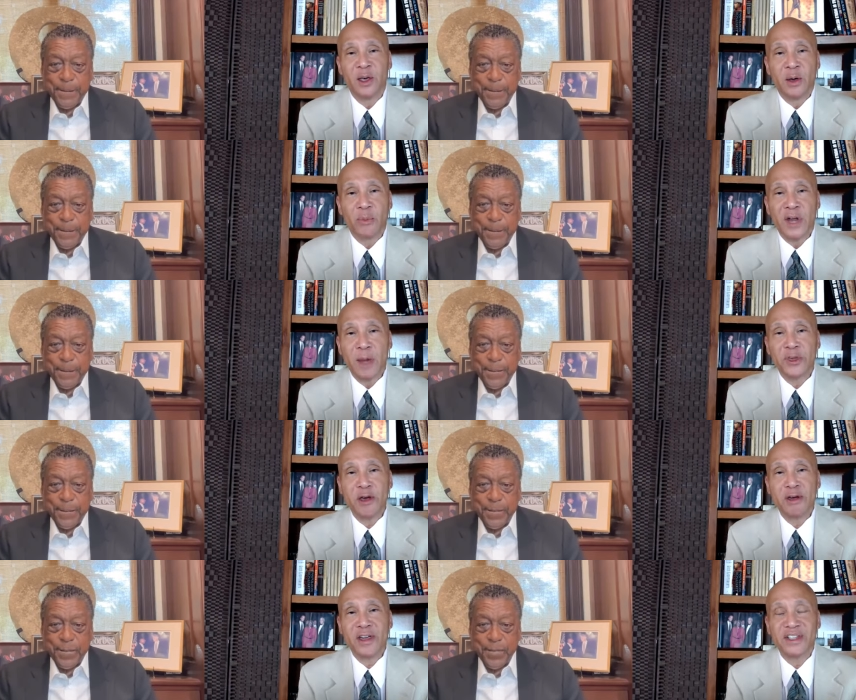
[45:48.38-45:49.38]
Speaker 1: but I'm
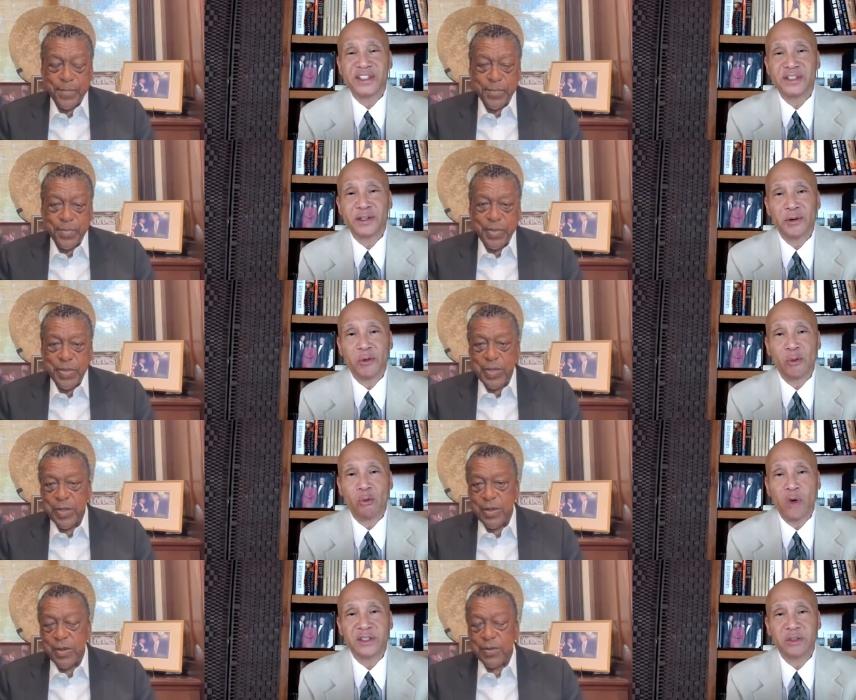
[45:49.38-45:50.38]
curious
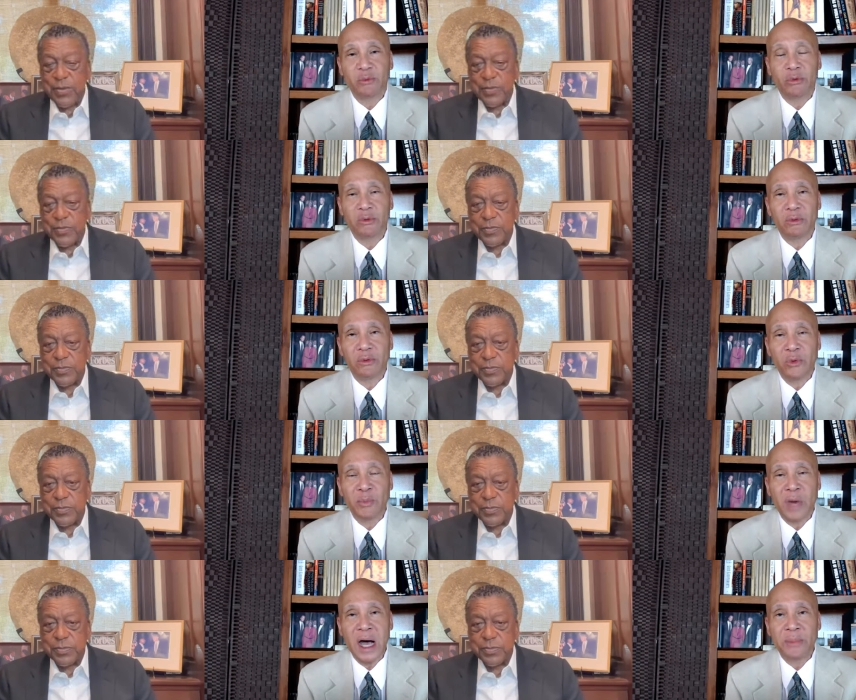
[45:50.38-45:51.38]
what when
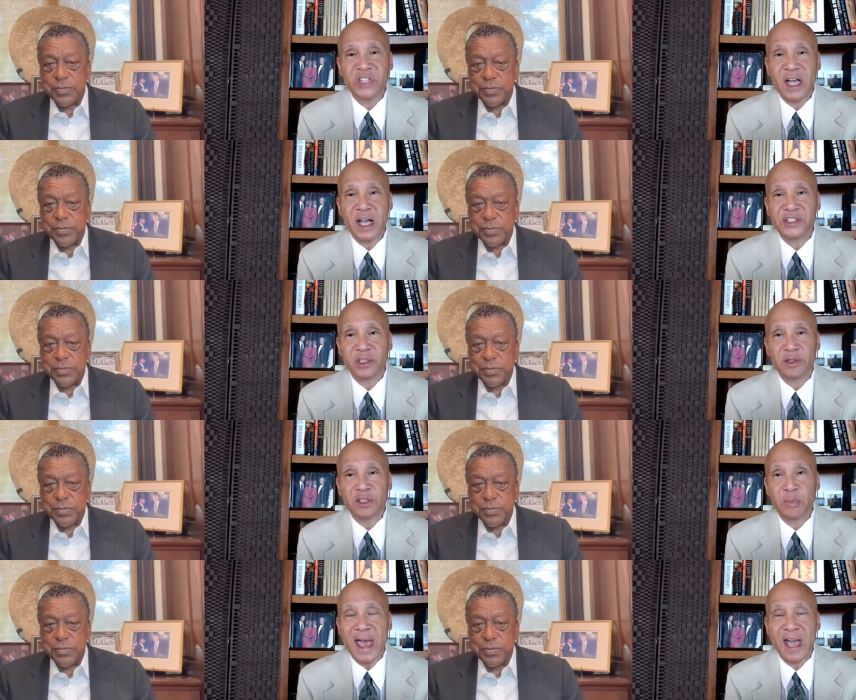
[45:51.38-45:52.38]
Bob Johnson
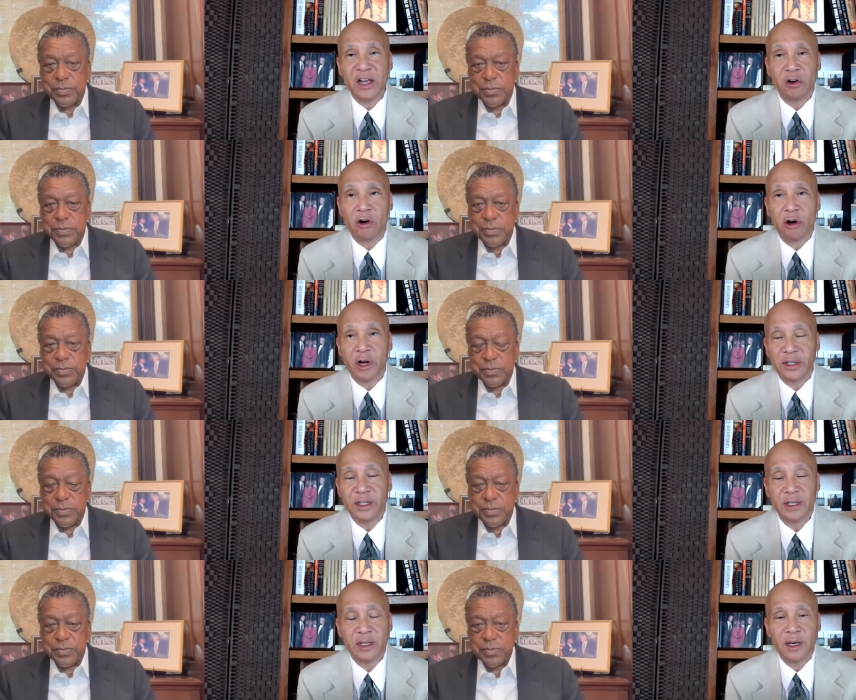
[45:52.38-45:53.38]
looks back
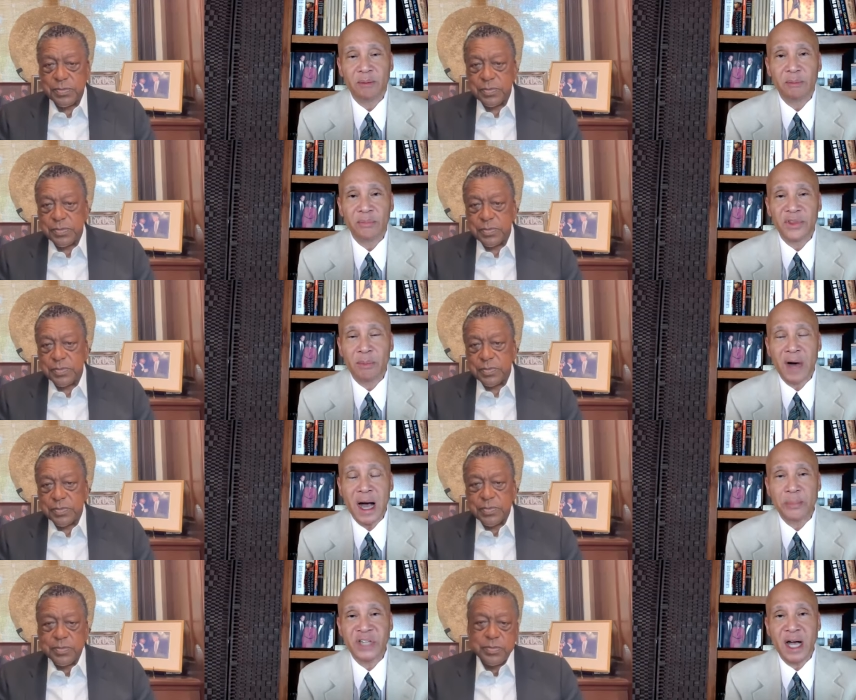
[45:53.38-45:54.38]
on the
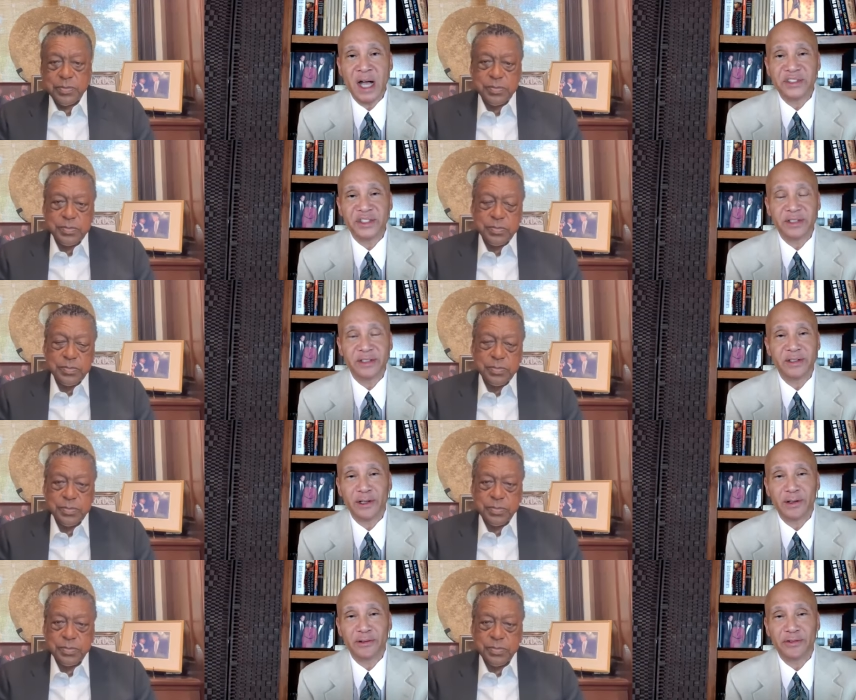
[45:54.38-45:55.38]
Bob Johnson
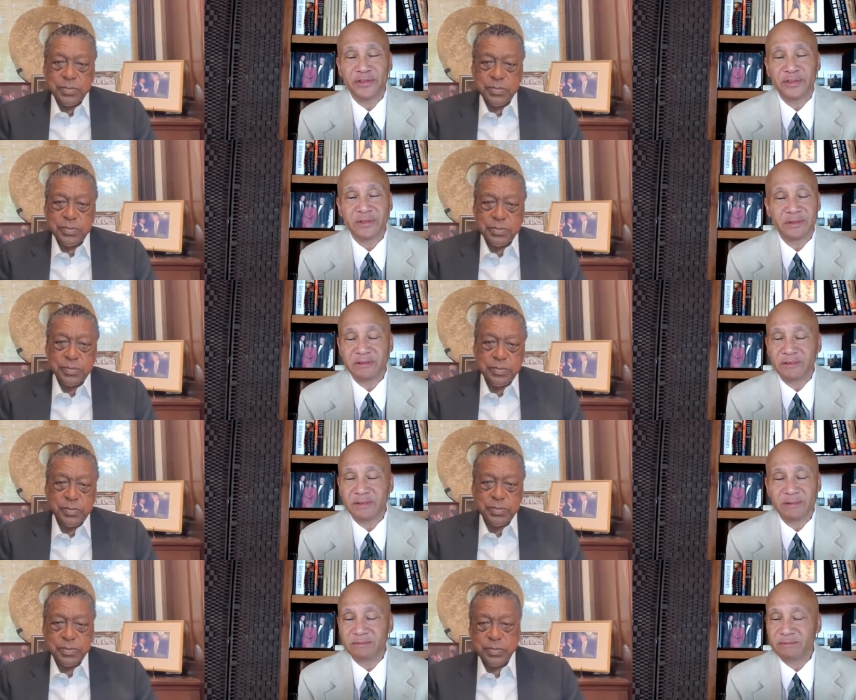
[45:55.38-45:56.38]
of
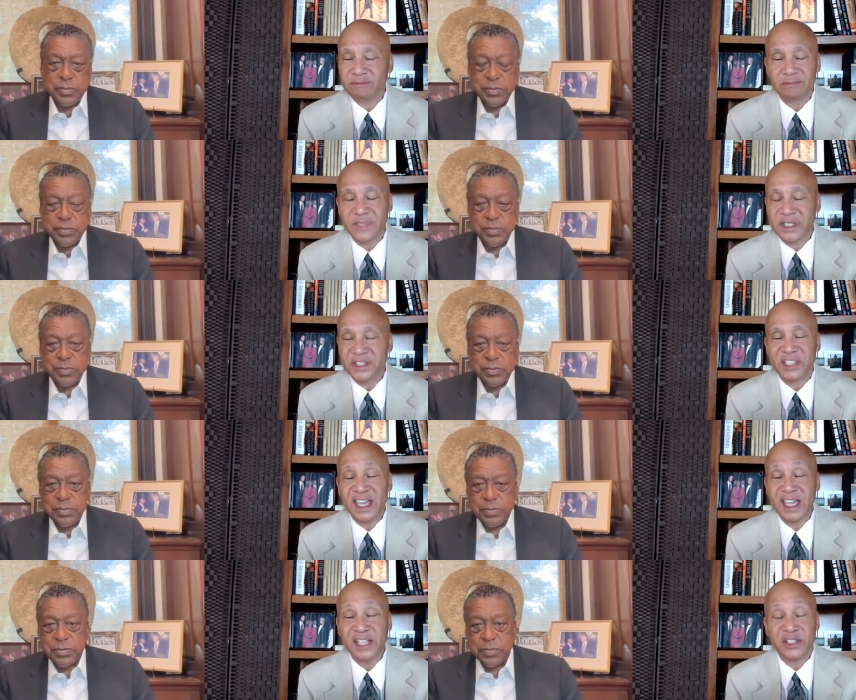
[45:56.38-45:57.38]
his
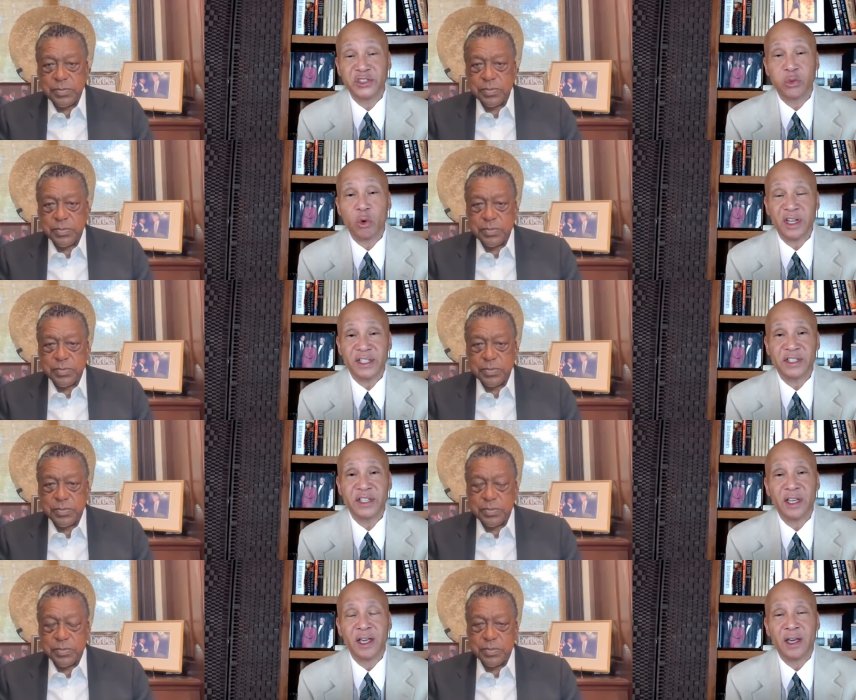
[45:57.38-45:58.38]
teens and 20s,
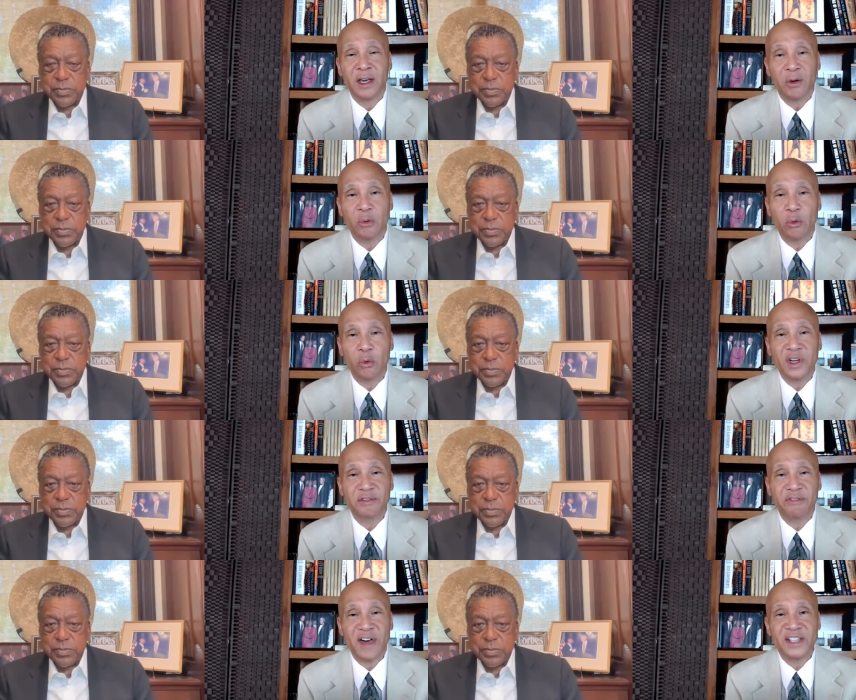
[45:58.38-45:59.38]
what
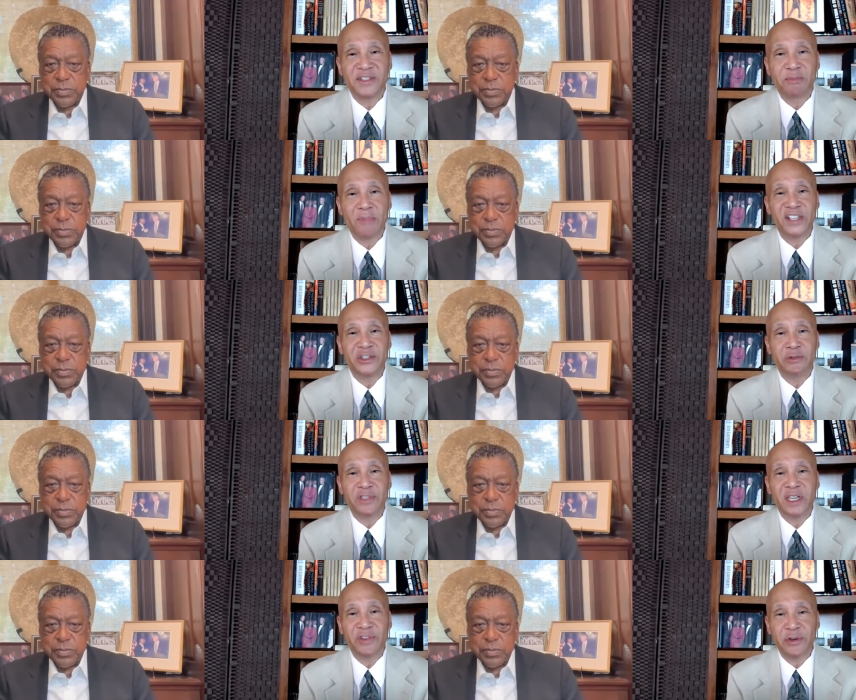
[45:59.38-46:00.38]
advice might you give